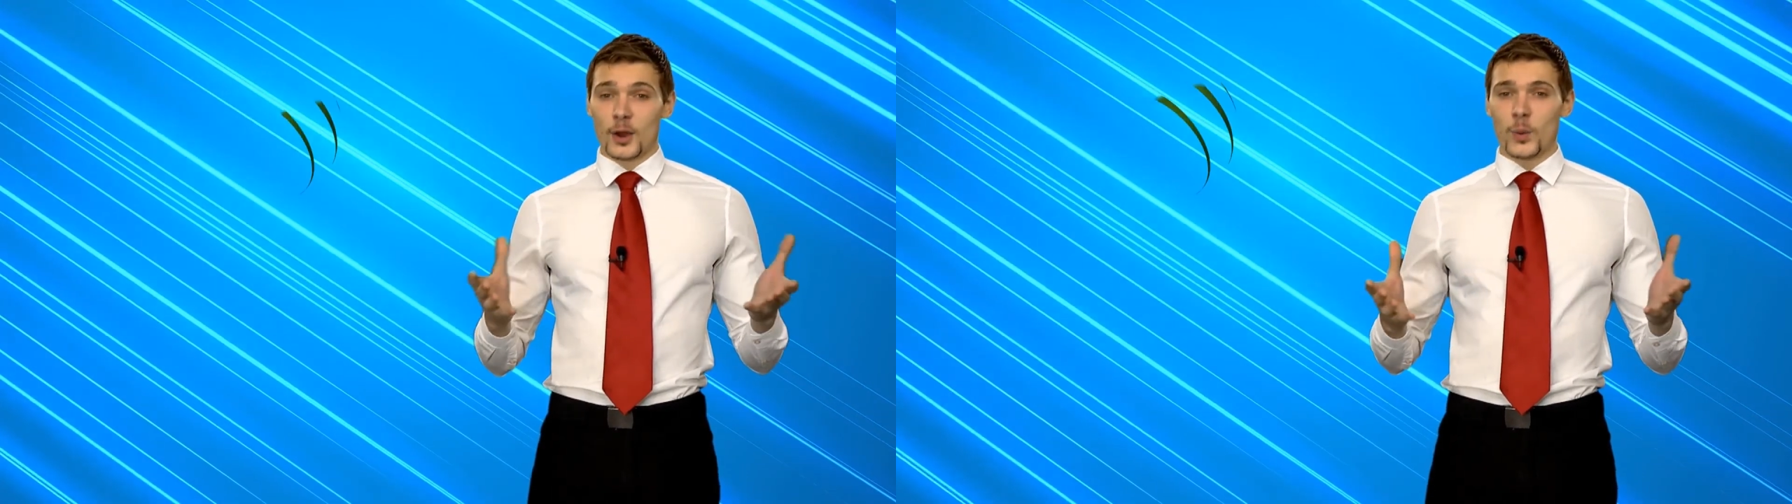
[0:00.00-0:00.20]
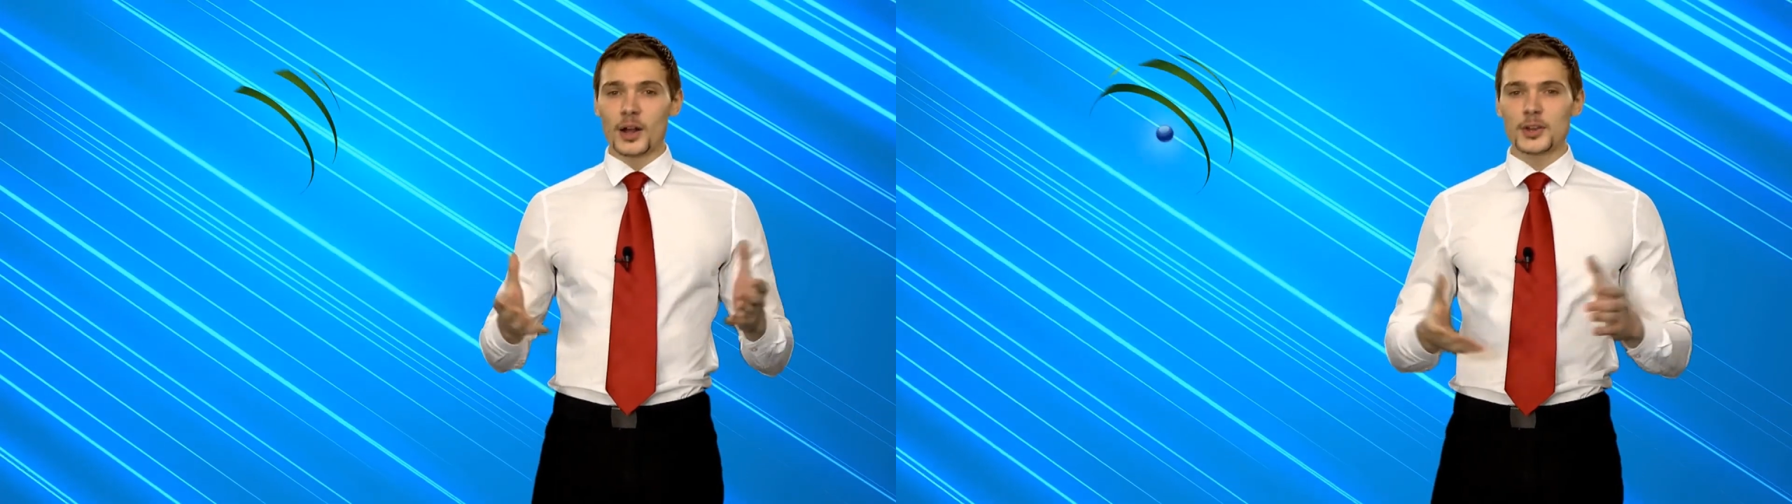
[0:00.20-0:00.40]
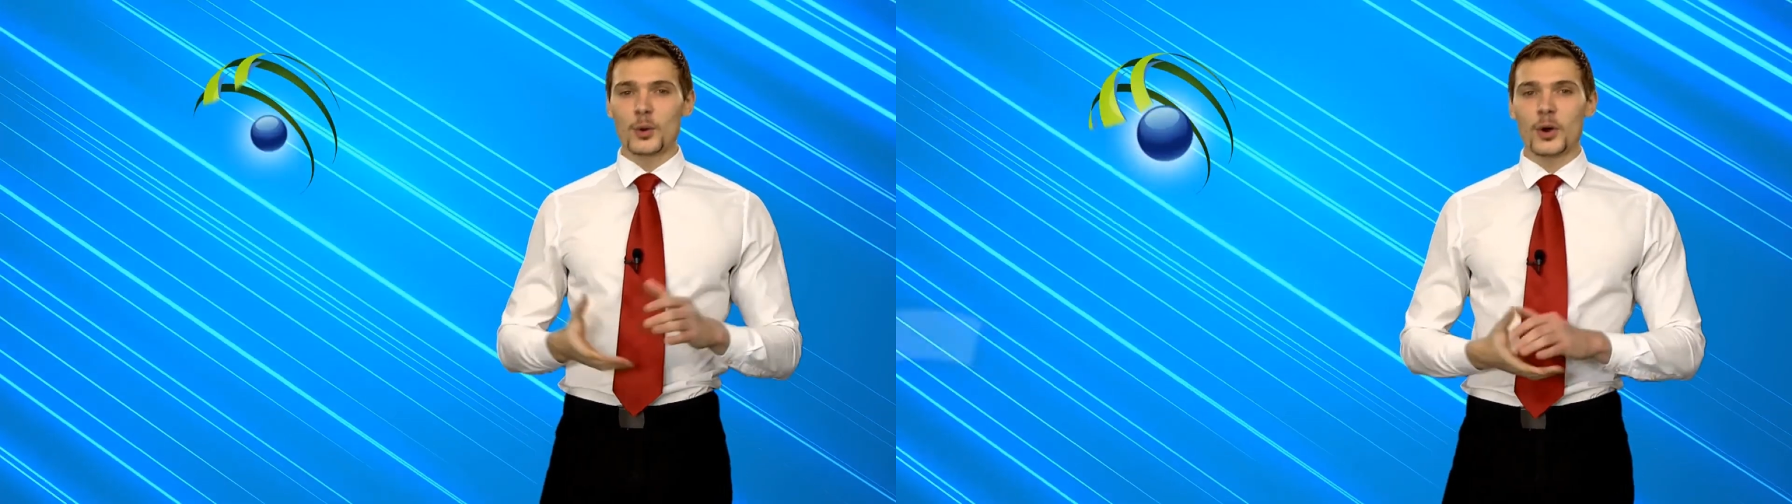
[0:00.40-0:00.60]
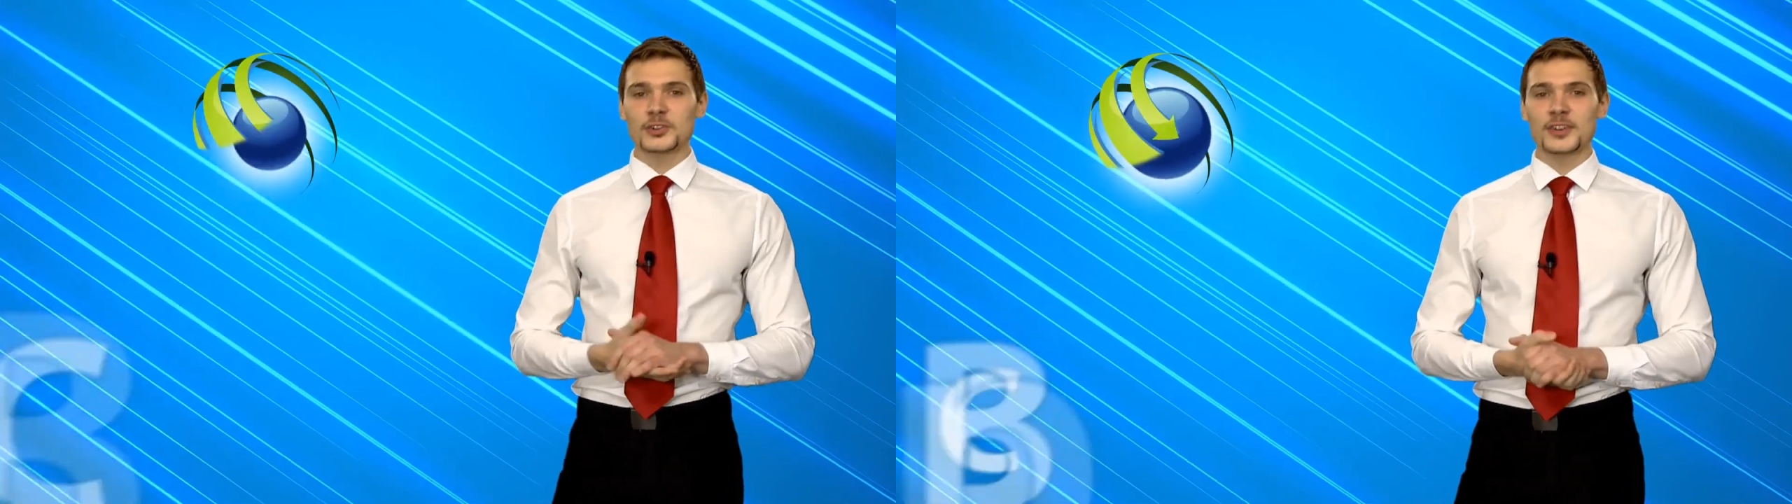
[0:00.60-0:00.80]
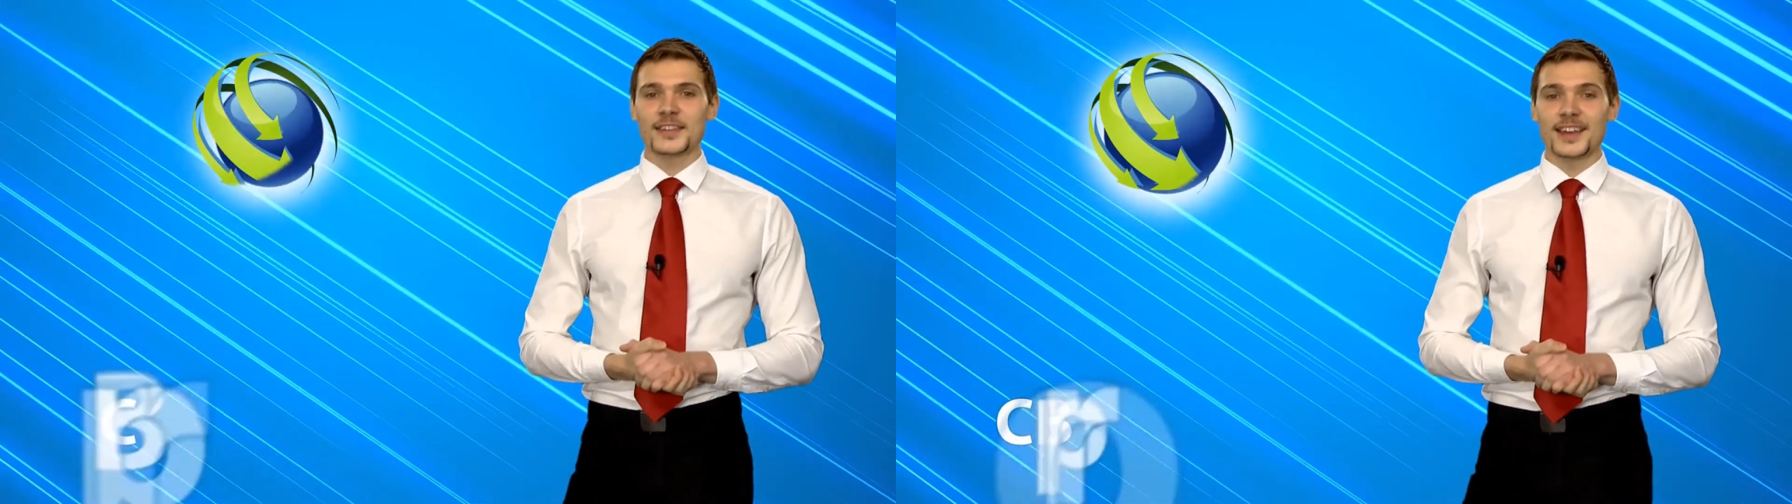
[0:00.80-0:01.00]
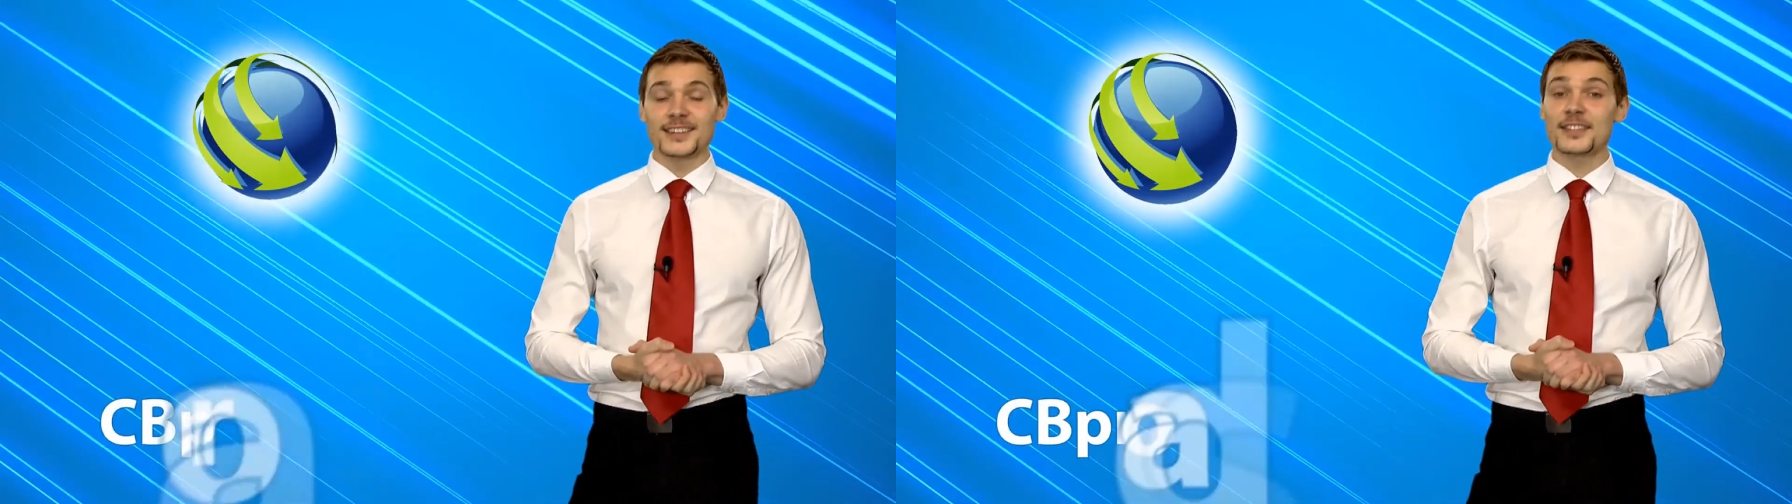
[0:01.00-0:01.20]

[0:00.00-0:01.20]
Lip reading: While you're watching this,